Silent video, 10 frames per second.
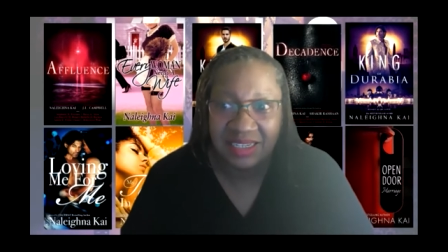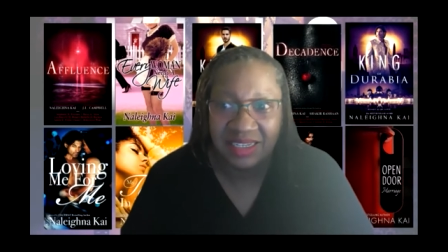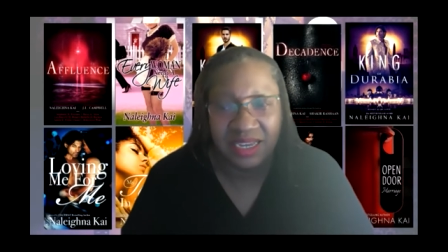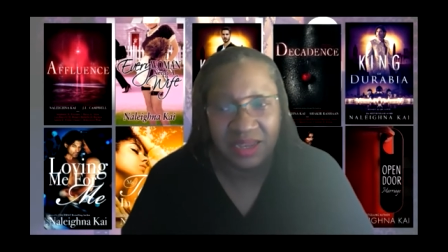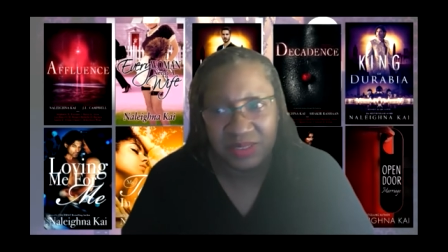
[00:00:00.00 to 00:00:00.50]

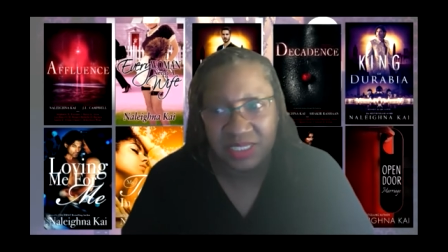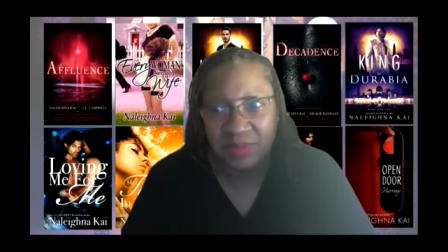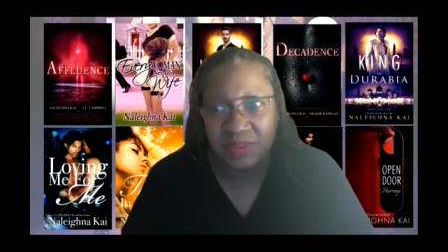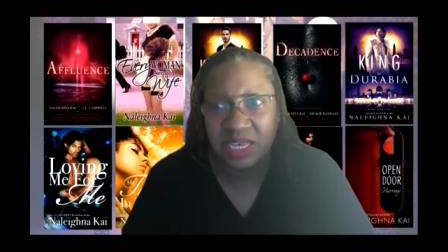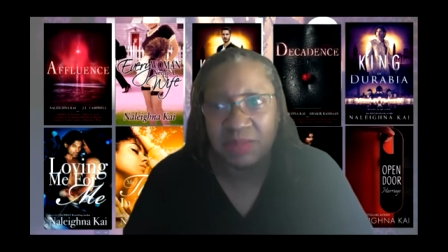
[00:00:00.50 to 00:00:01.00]
Now,
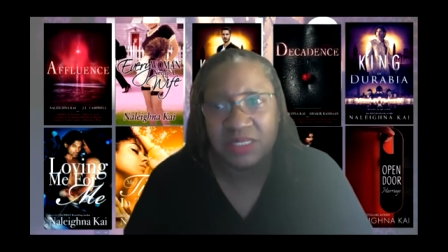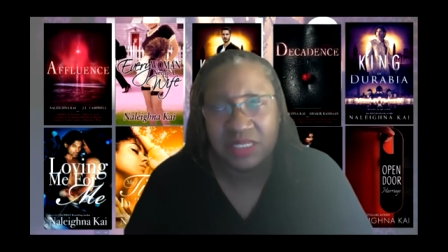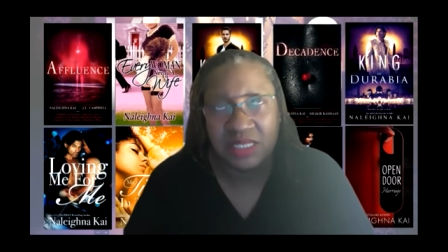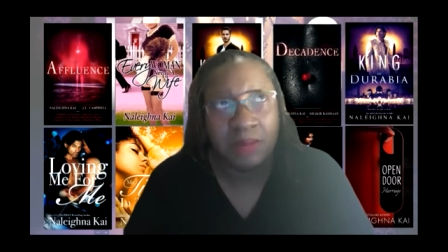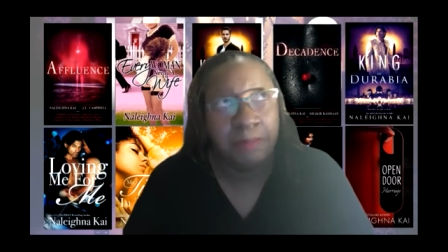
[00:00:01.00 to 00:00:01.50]
sometimes
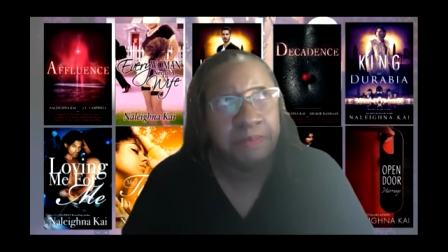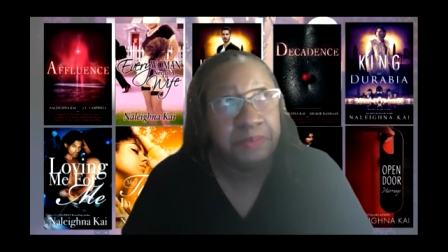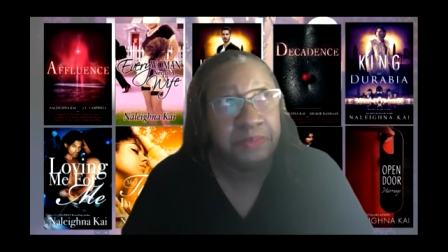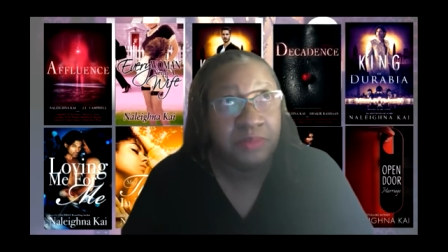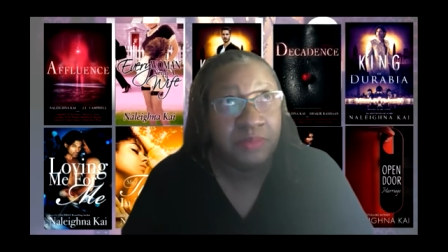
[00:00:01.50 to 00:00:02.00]
some
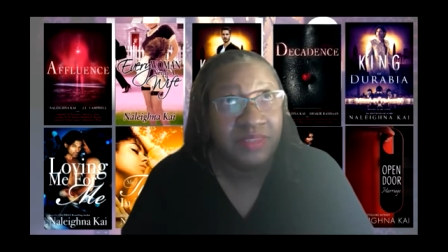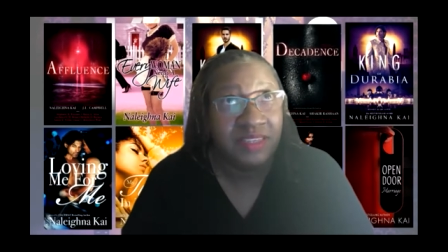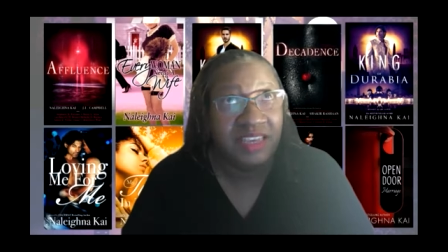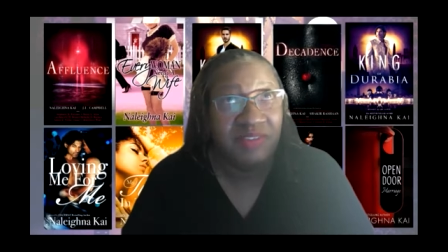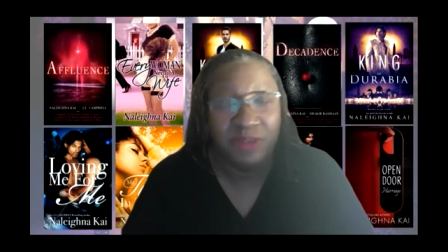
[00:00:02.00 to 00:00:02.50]

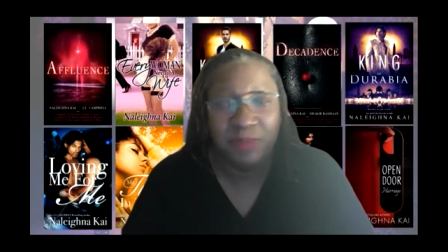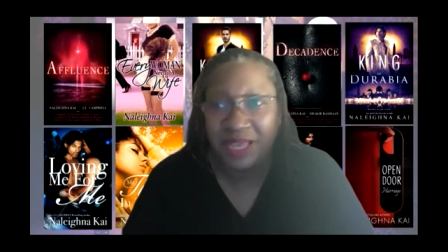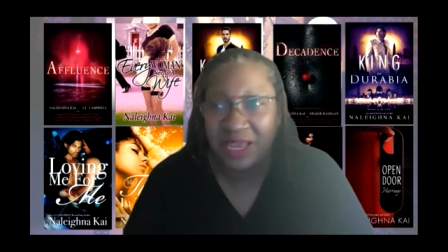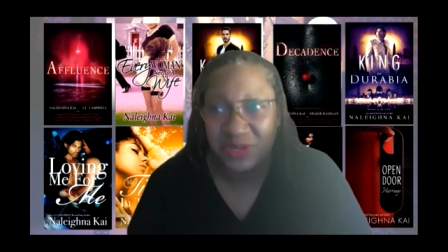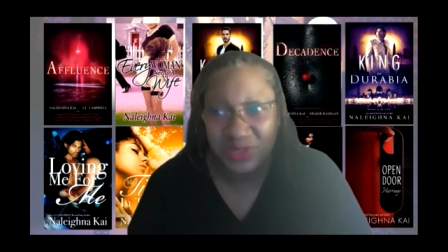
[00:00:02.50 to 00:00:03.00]
event
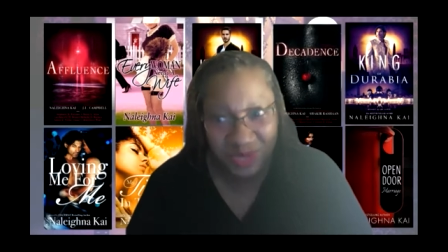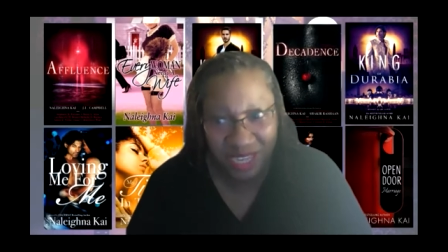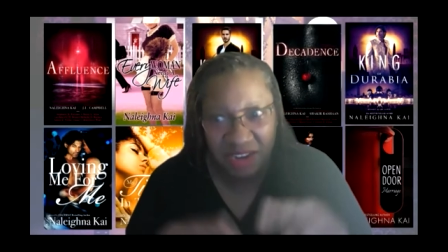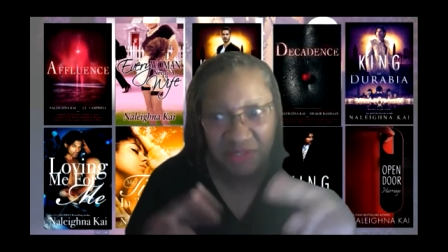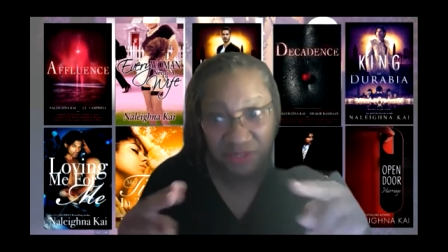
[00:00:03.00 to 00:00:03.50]
planners will
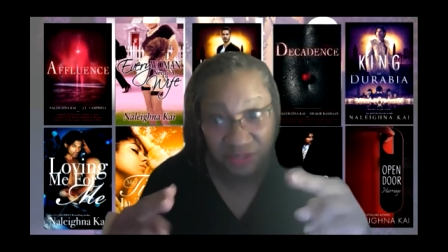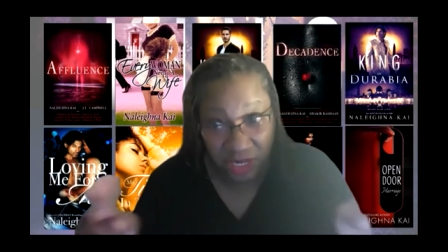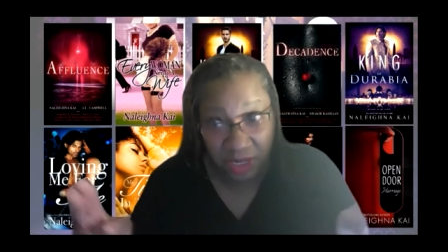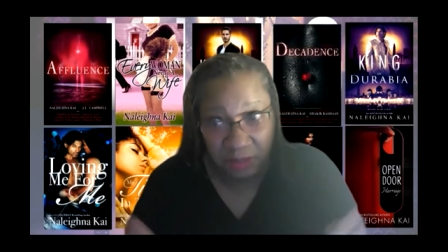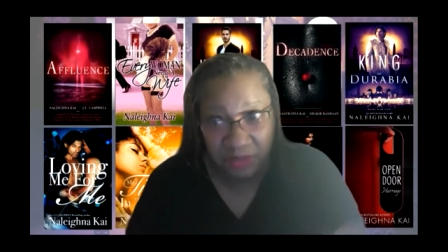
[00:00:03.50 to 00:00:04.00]
kind of
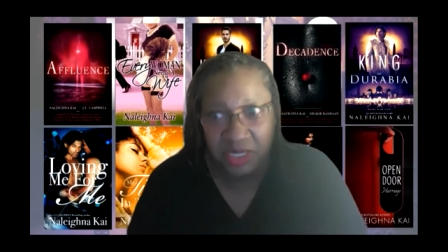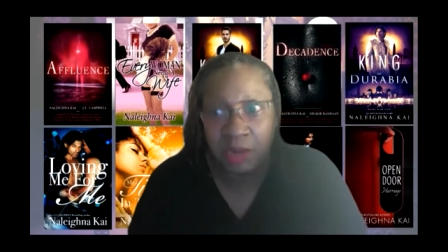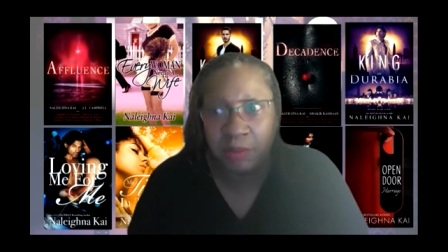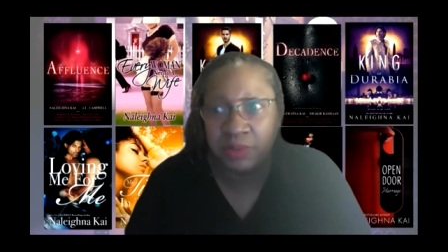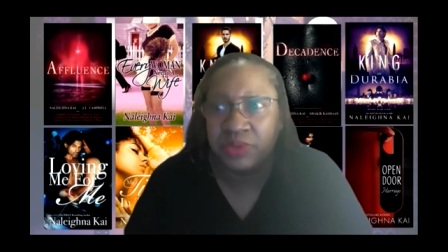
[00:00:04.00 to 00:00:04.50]
flub the
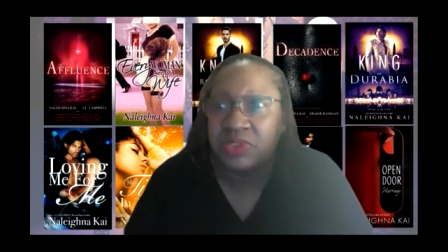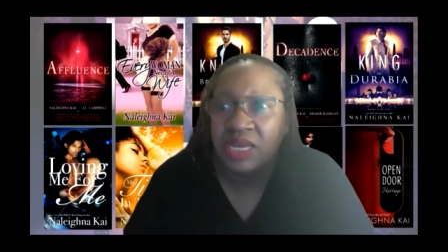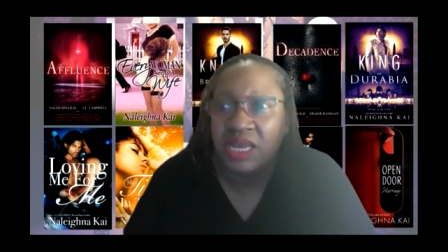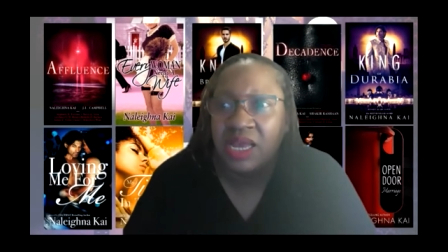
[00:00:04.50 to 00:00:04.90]
numbers